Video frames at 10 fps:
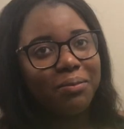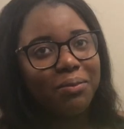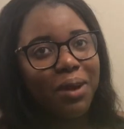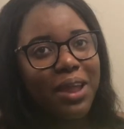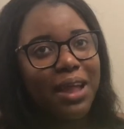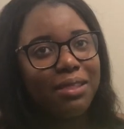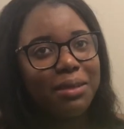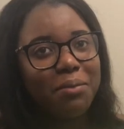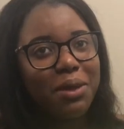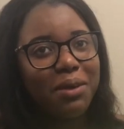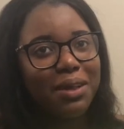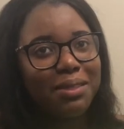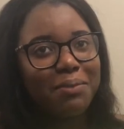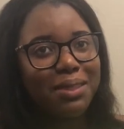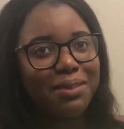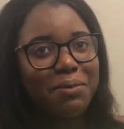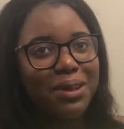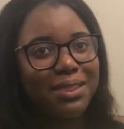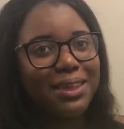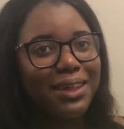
Are you asking me Christmas questions?